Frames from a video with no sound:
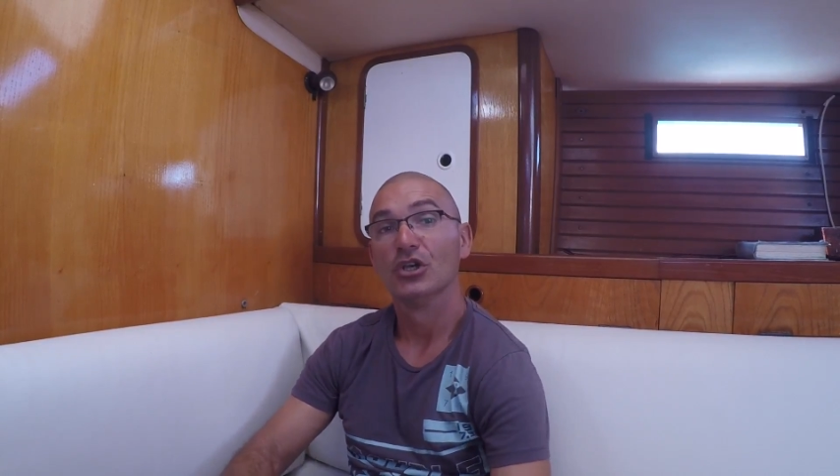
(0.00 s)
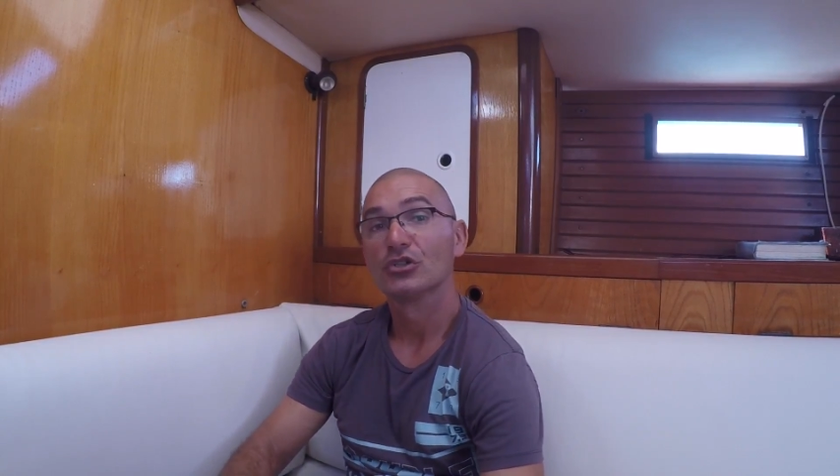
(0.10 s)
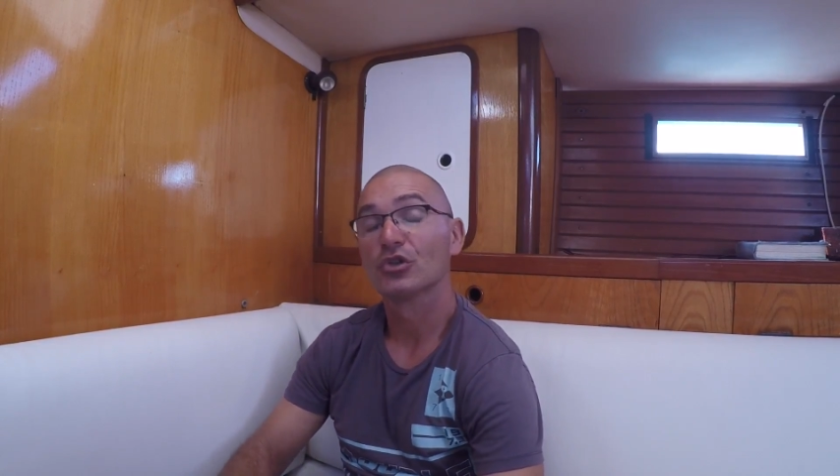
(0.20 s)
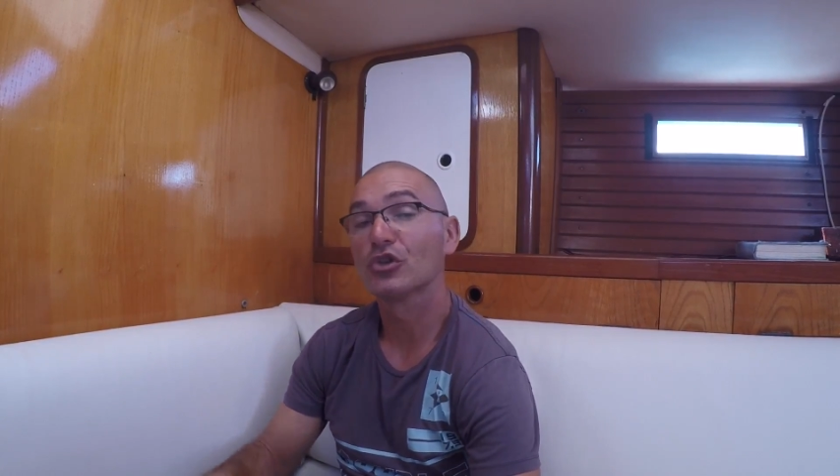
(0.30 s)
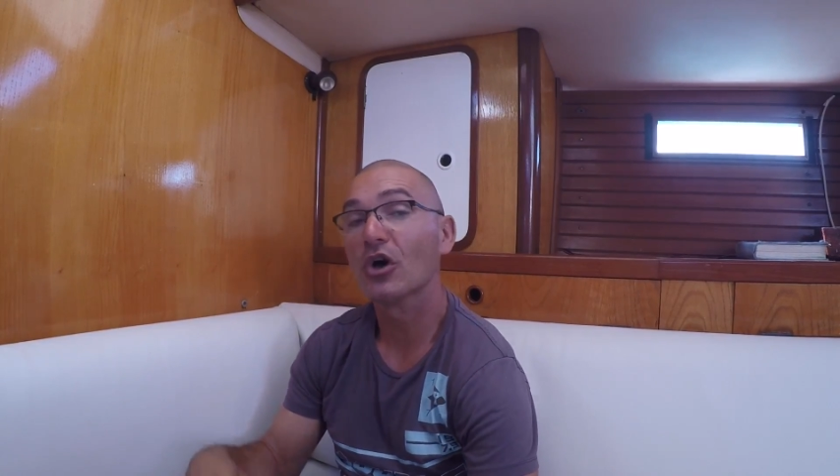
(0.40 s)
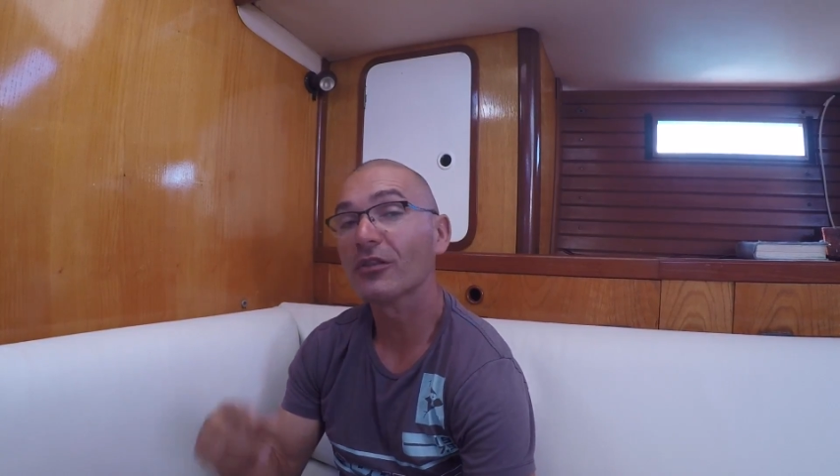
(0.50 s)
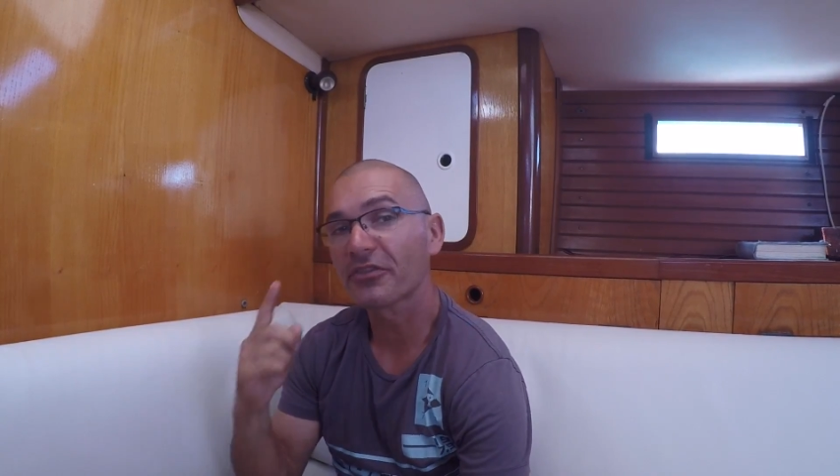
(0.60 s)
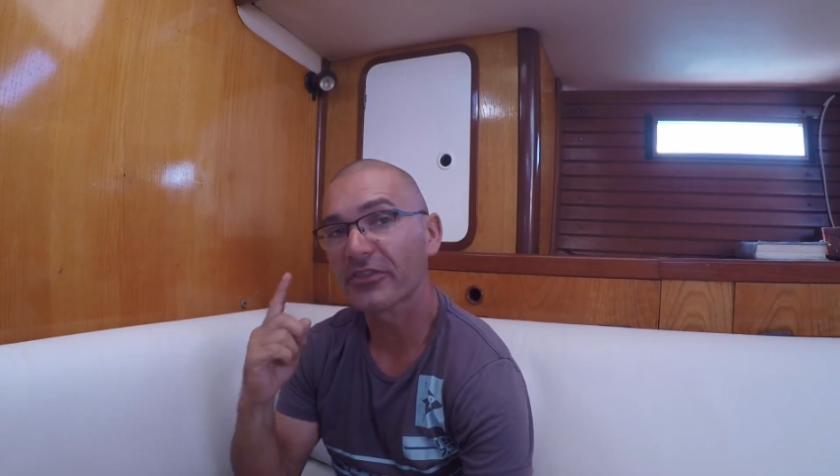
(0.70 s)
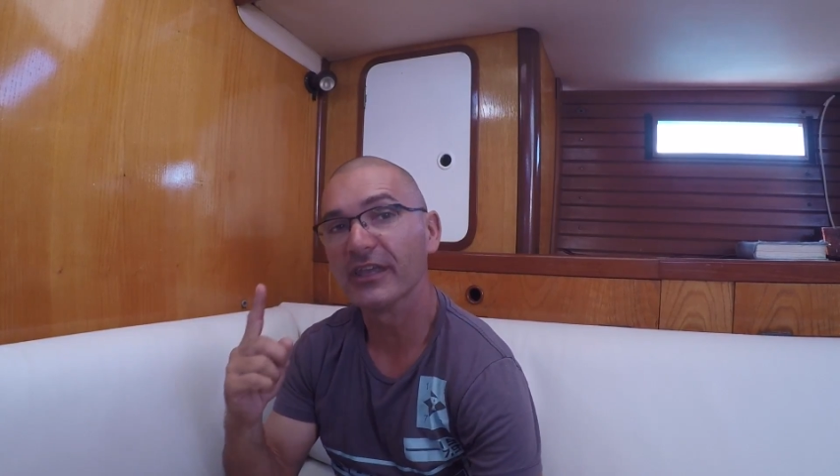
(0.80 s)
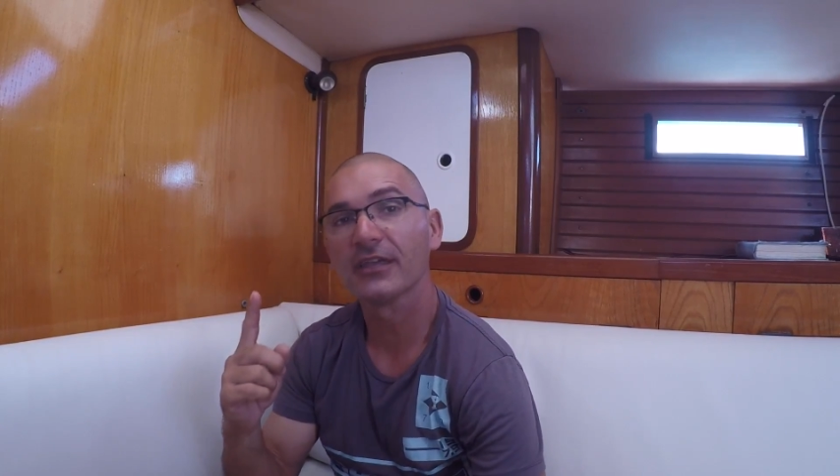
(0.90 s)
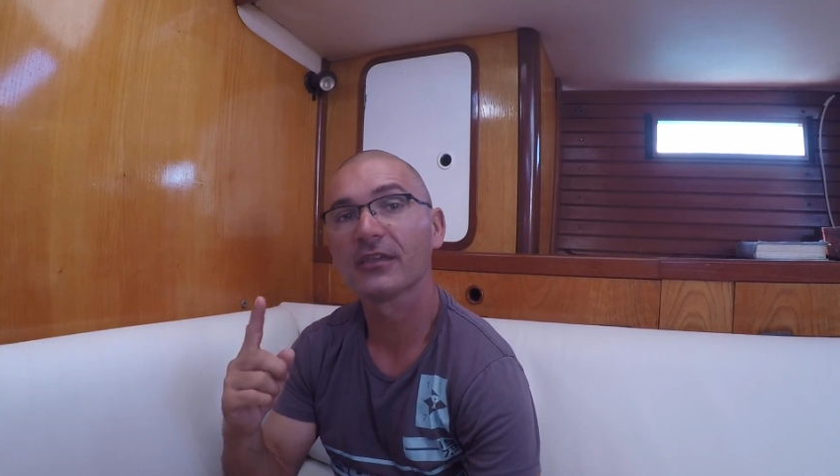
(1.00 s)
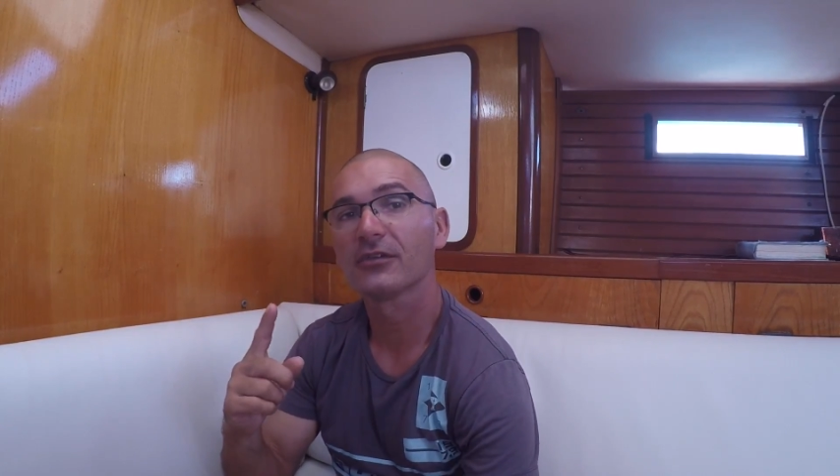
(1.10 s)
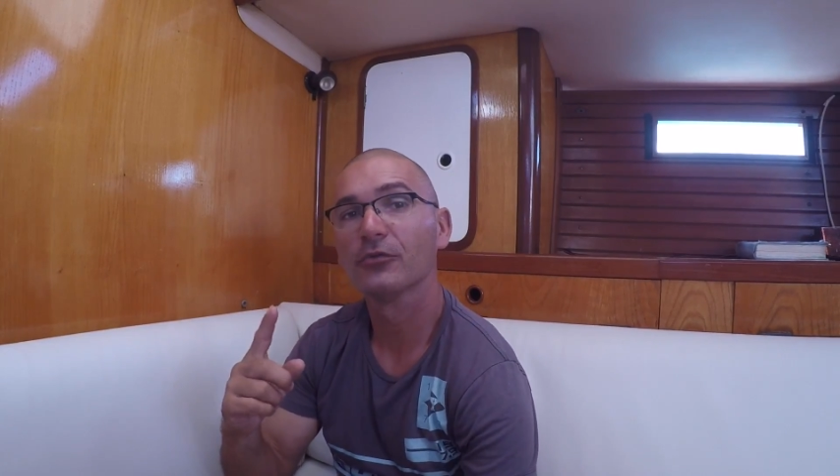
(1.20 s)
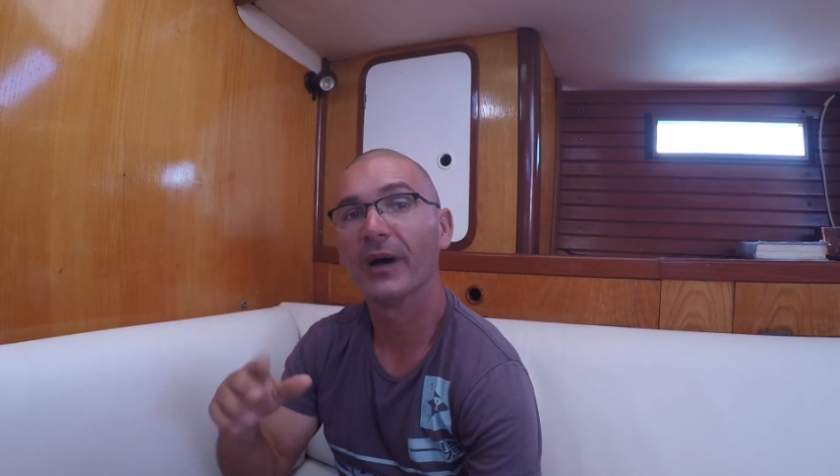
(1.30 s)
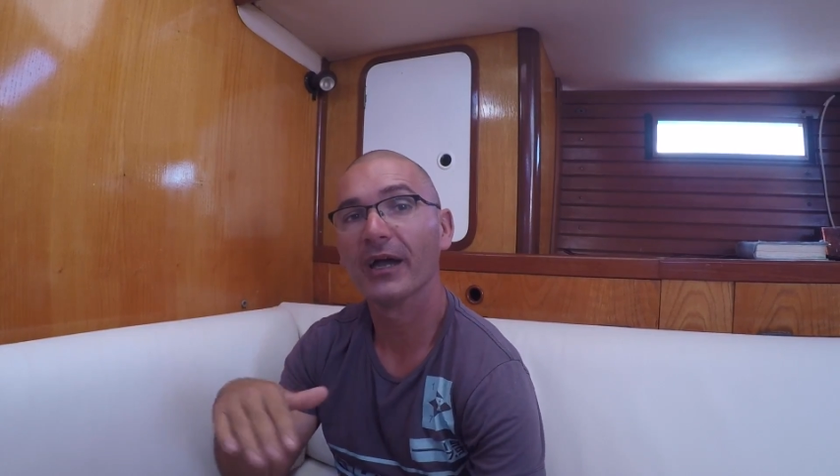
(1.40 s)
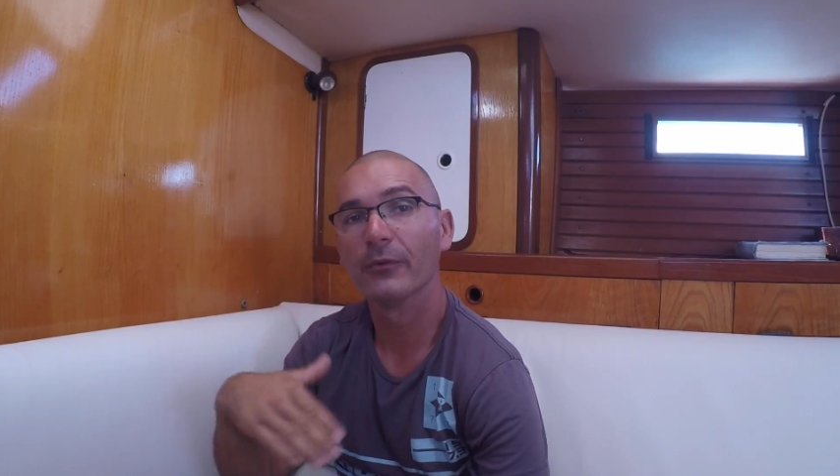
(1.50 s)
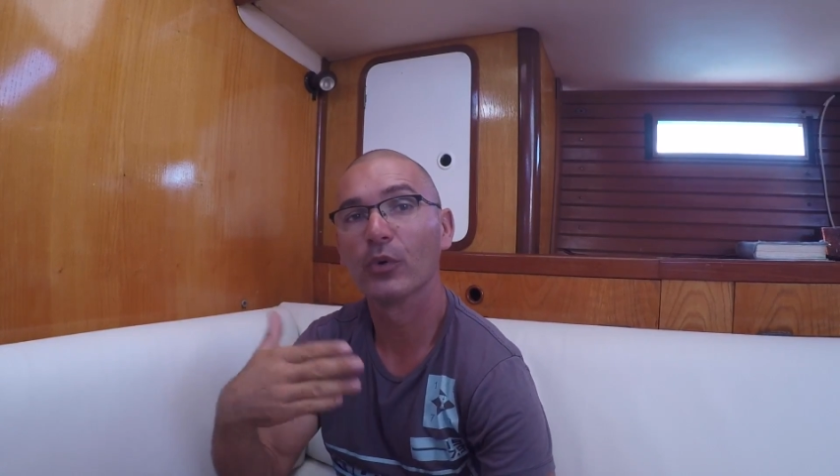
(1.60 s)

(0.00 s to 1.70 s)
So don't think you buy a